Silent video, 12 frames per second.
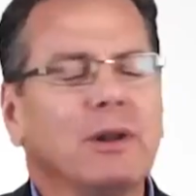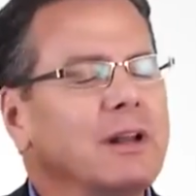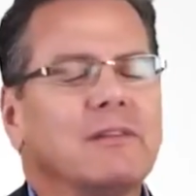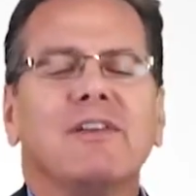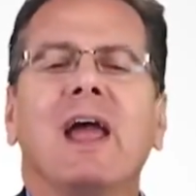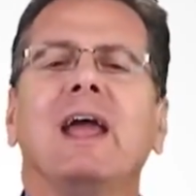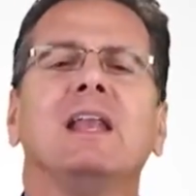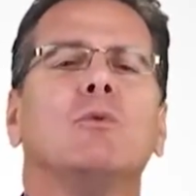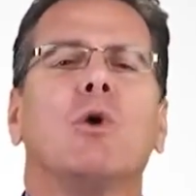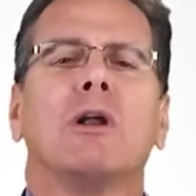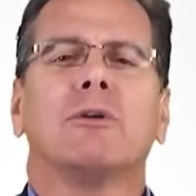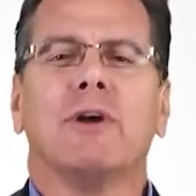of any
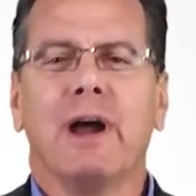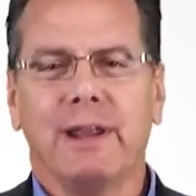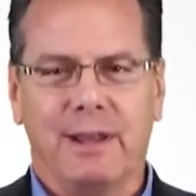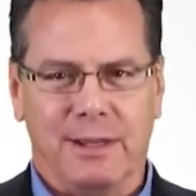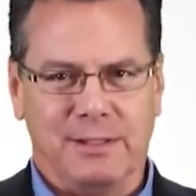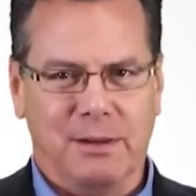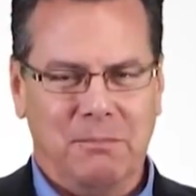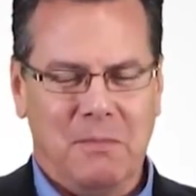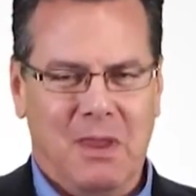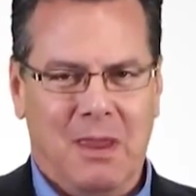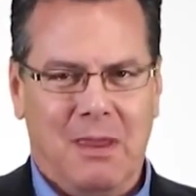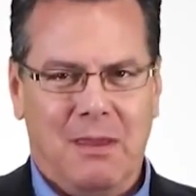water ionizer.
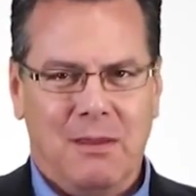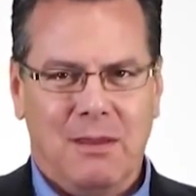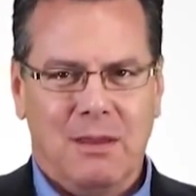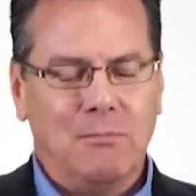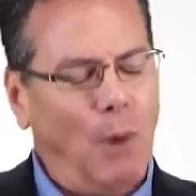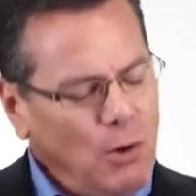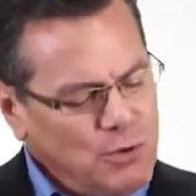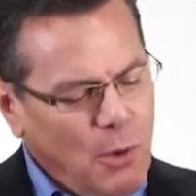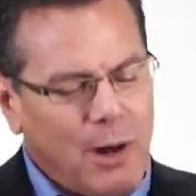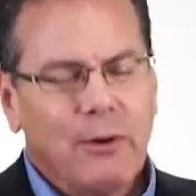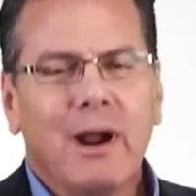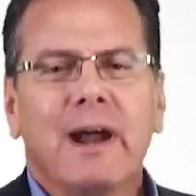Most
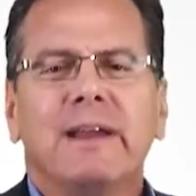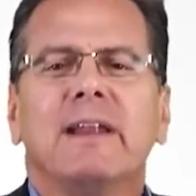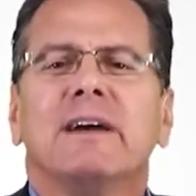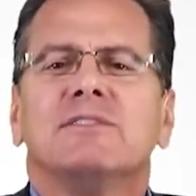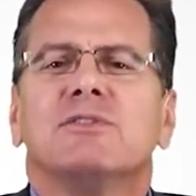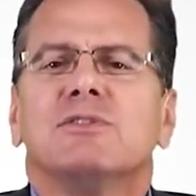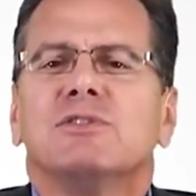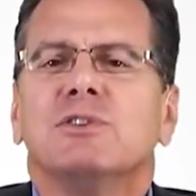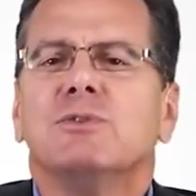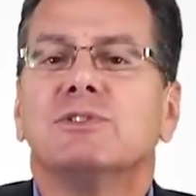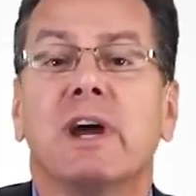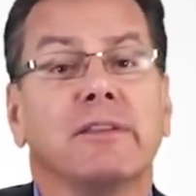water ionizers
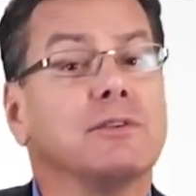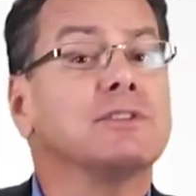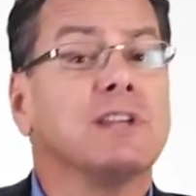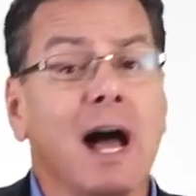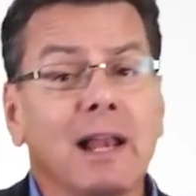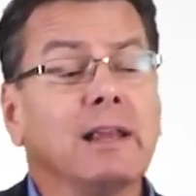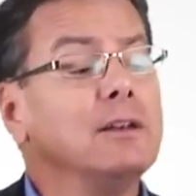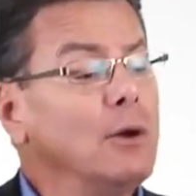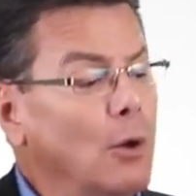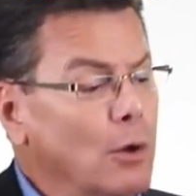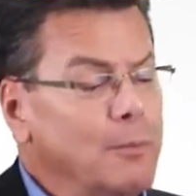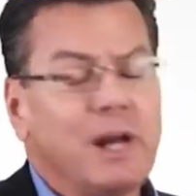use either solid
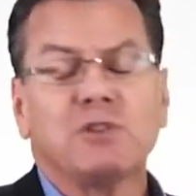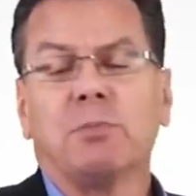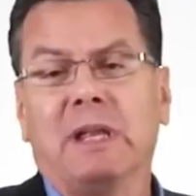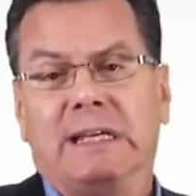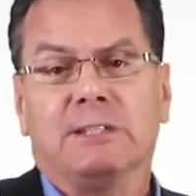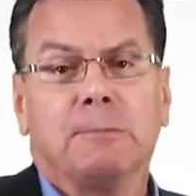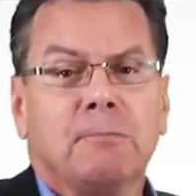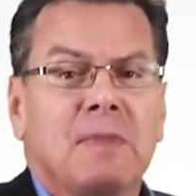or mesh plates.